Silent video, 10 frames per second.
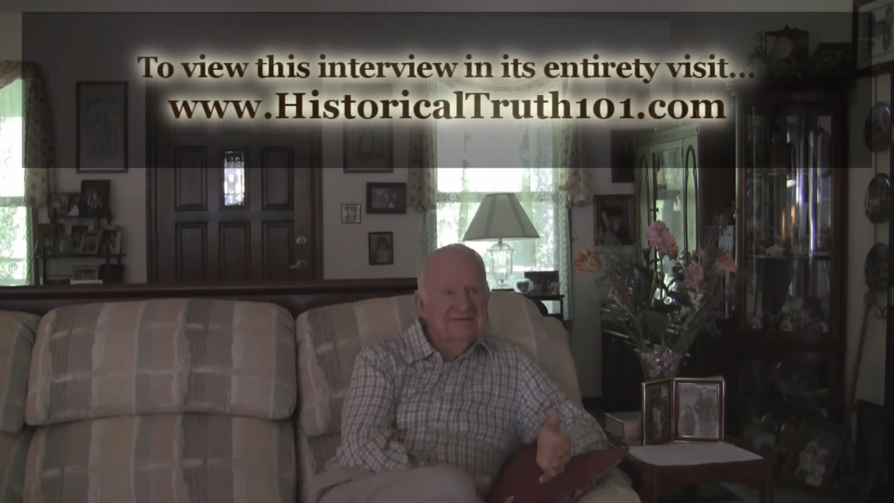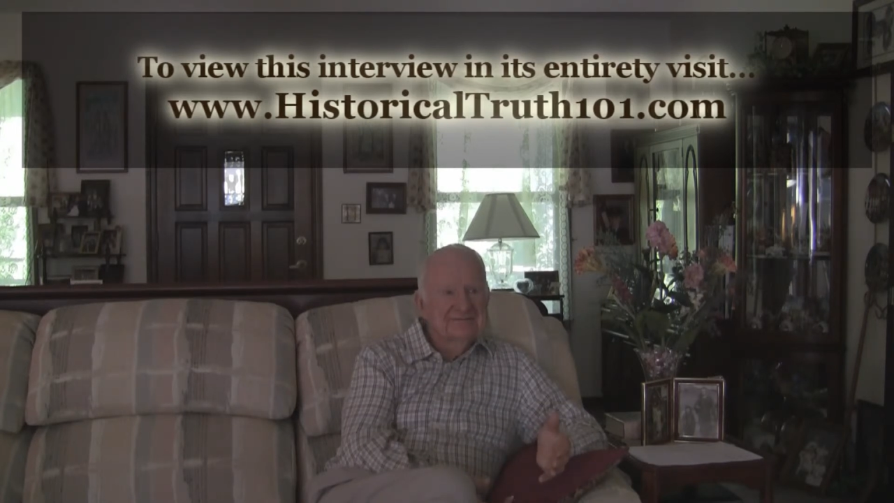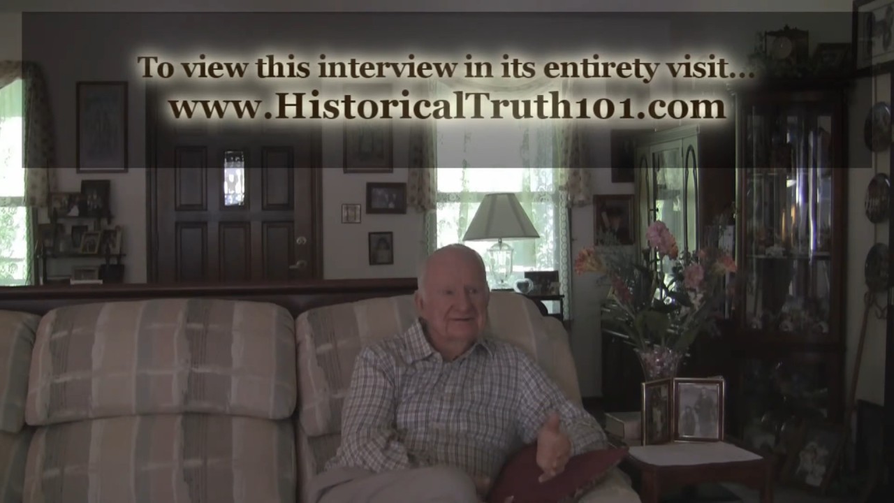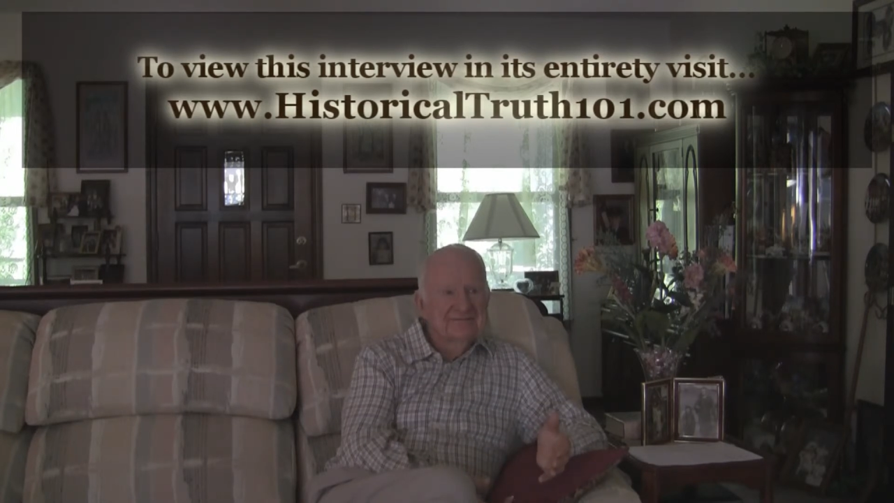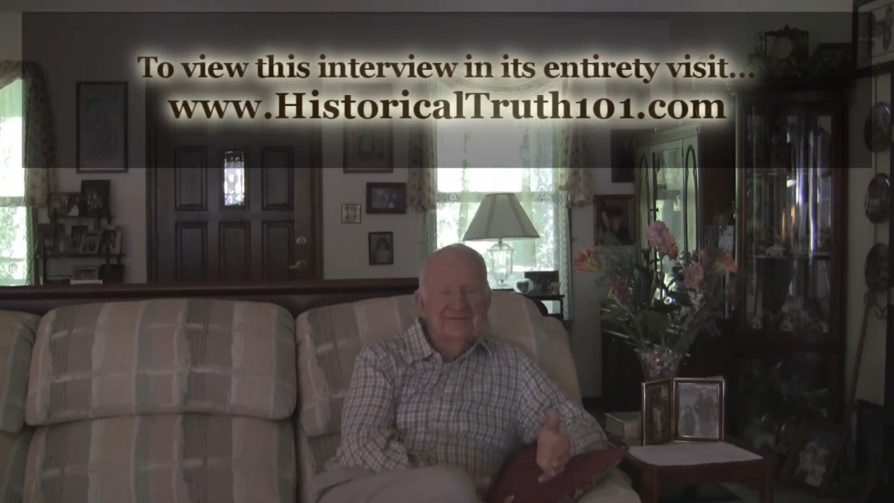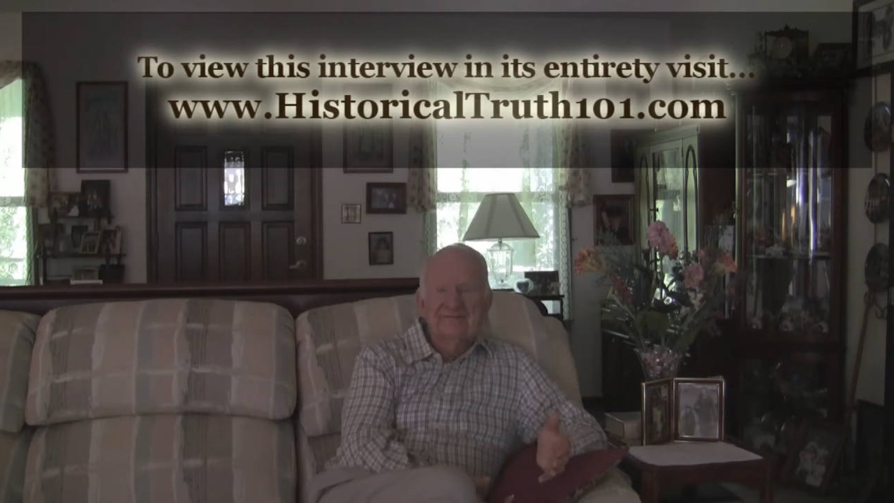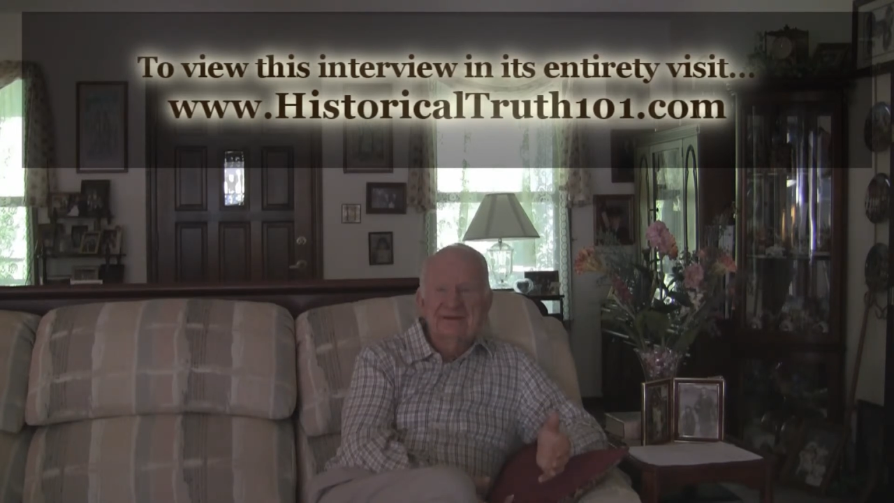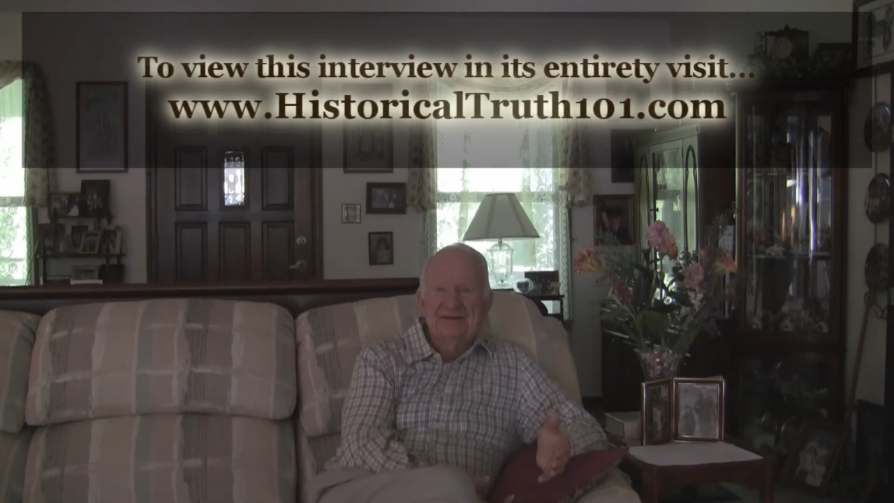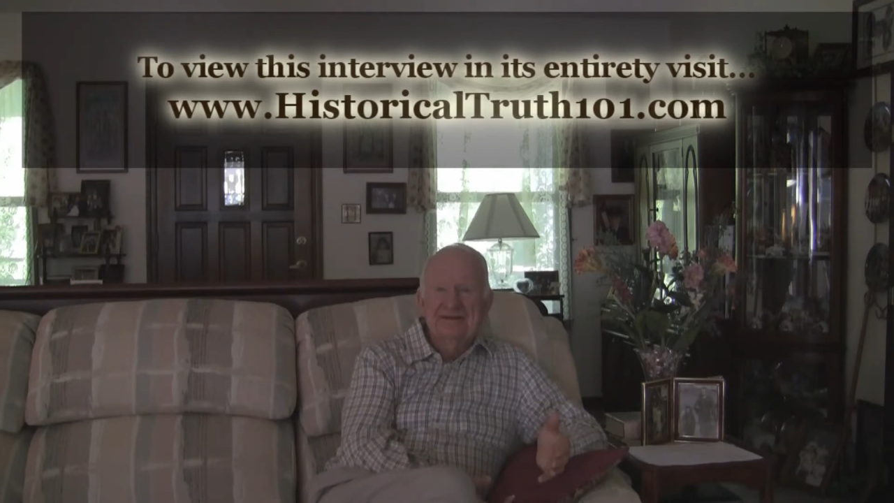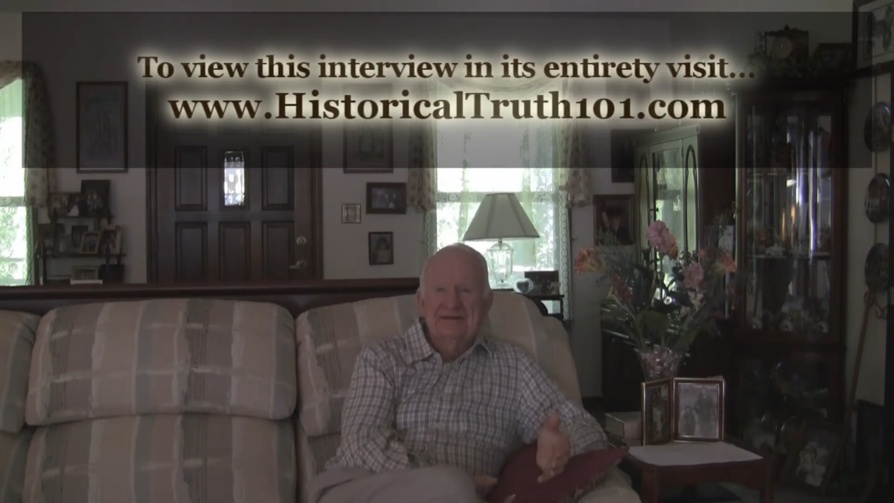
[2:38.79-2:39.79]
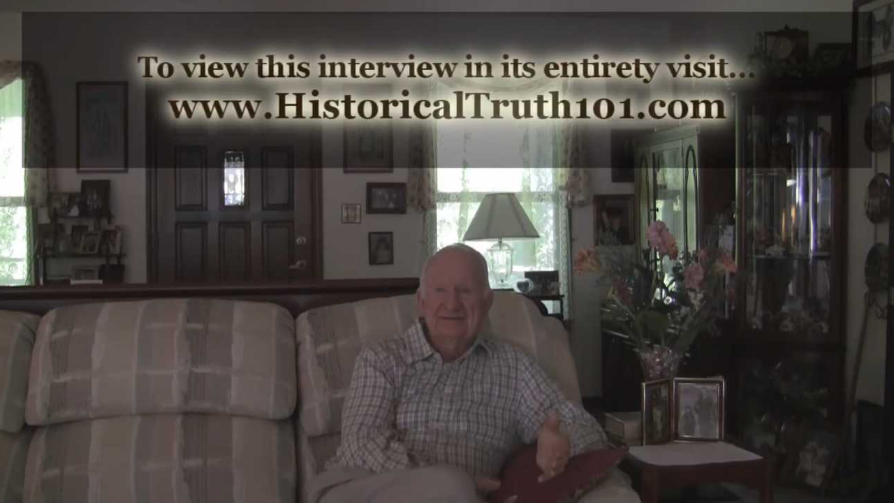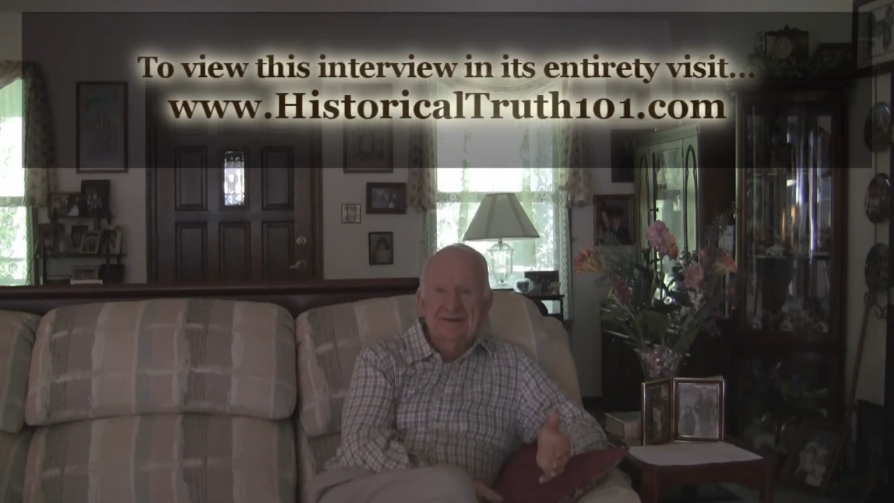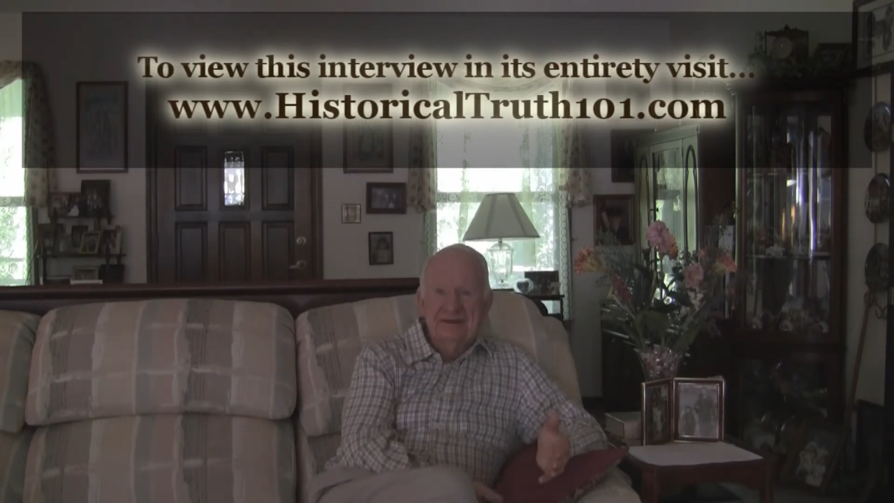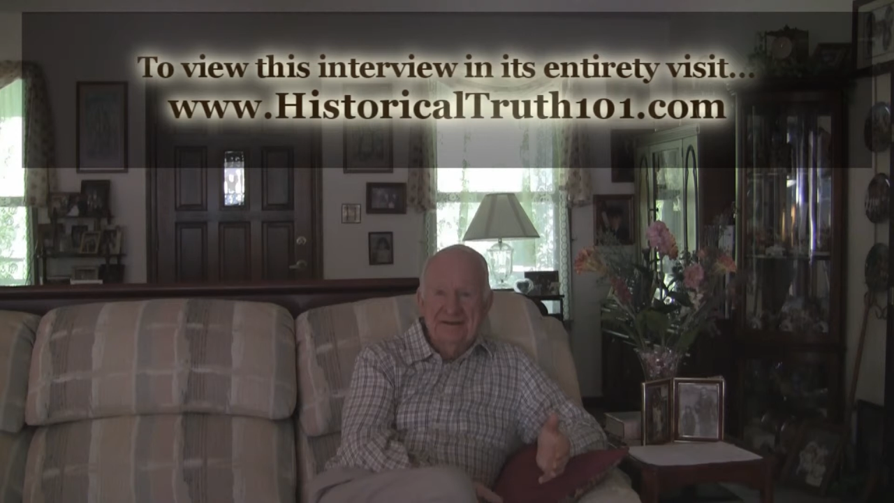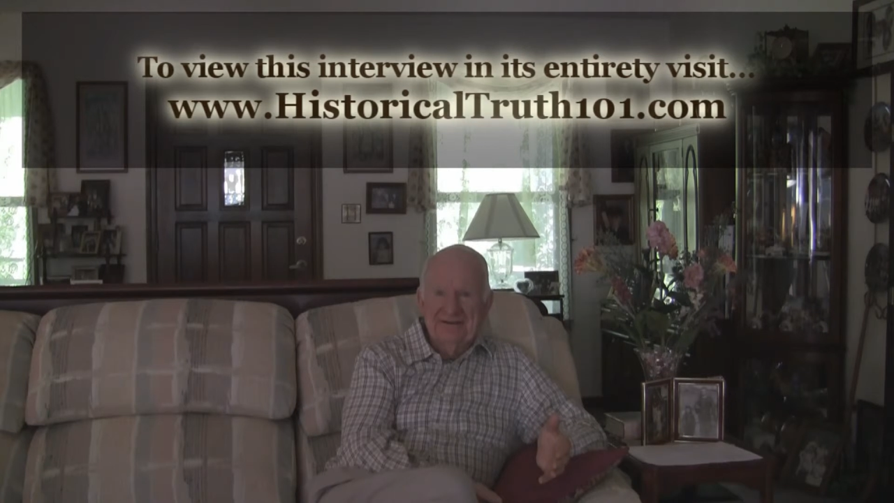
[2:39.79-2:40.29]
for every meeting you
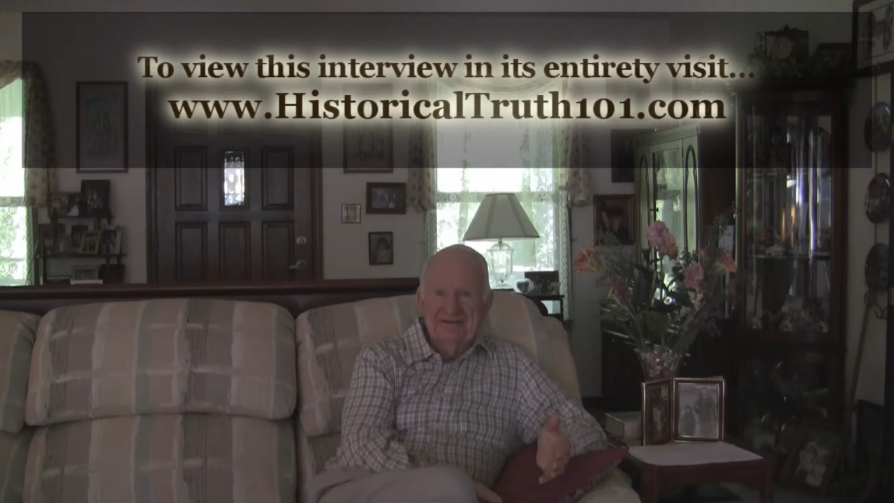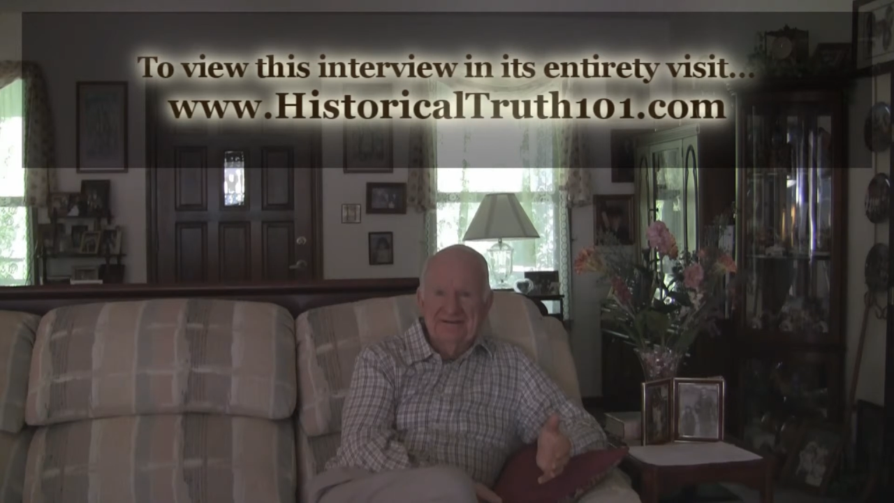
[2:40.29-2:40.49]
made,